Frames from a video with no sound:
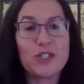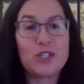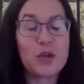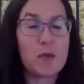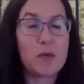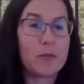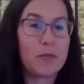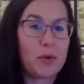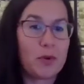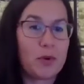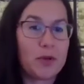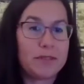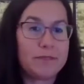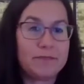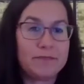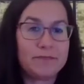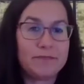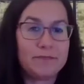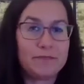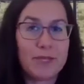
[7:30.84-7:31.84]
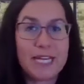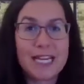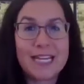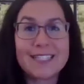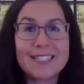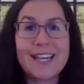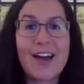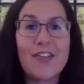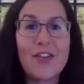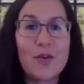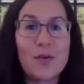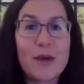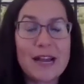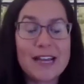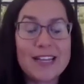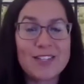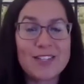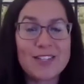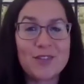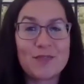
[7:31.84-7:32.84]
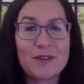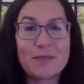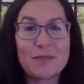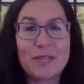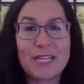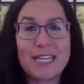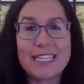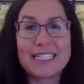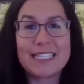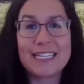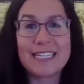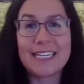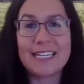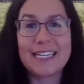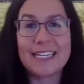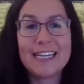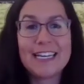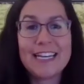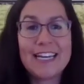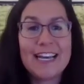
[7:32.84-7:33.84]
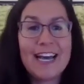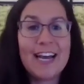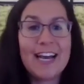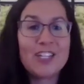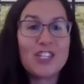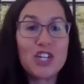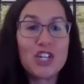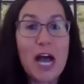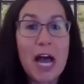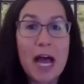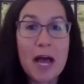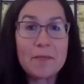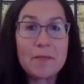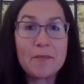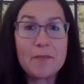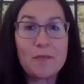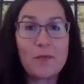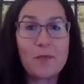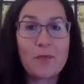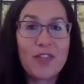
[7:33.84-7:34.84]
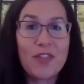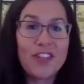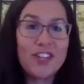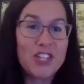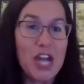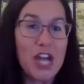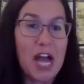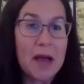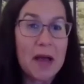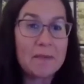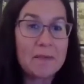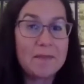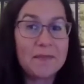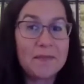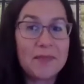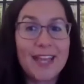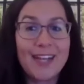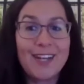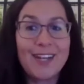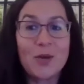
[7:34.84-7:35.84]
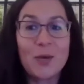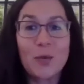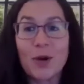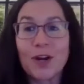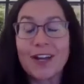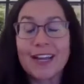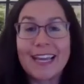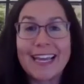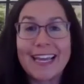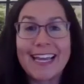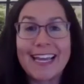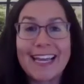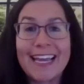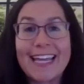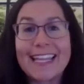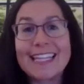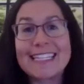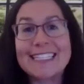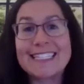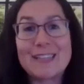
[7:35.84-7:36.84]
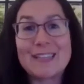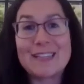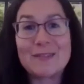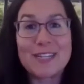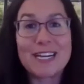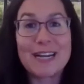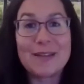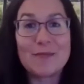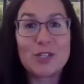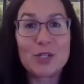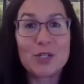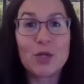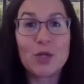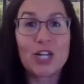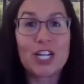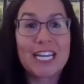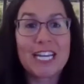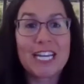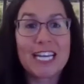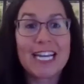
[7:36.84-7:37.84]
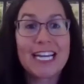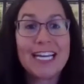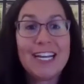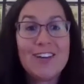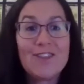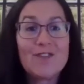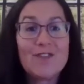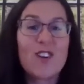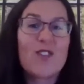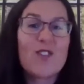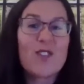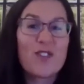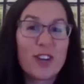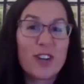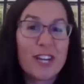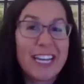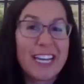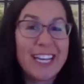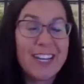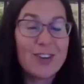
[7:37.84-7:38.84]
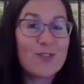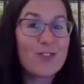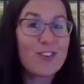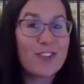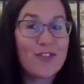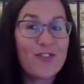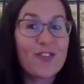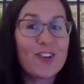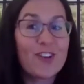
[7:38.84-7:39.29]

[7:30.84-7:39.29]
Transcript: is so important, because otherwise you're replacing a job with a job and you're working, and then sometimes you're working for free or for